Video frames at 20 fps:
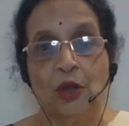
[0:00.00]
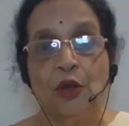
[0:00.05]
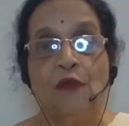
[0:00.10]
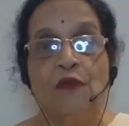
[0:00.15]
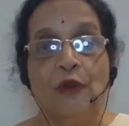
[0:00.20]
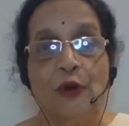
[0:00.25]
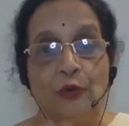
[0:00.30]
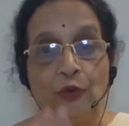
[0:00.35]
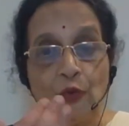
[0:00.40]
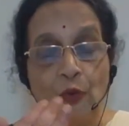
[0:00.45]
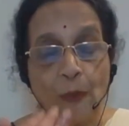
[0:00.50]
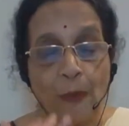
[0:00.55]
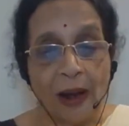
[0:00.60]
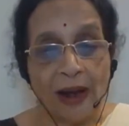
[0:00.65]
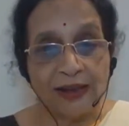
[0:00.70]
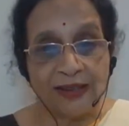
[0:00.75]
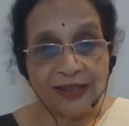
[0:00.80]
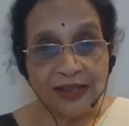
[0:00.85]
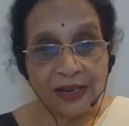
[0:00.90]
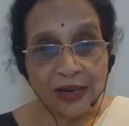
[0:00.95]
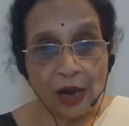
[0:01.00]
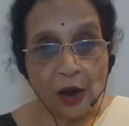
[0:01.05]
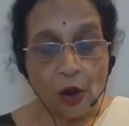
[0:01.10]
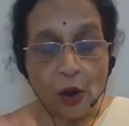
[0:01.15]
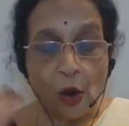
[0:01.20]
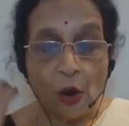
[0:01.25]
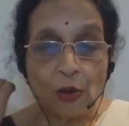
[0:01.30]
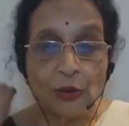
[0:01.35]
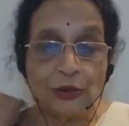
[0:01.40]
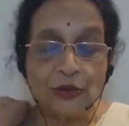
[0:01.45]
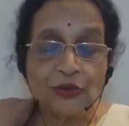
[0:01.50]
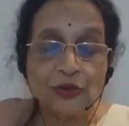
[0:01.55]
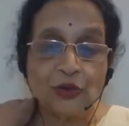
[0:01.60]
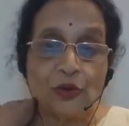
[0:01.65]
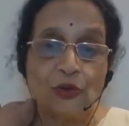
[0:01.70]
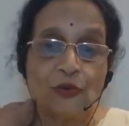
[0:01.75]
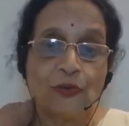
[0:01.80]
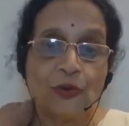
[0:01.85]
For Upasana also,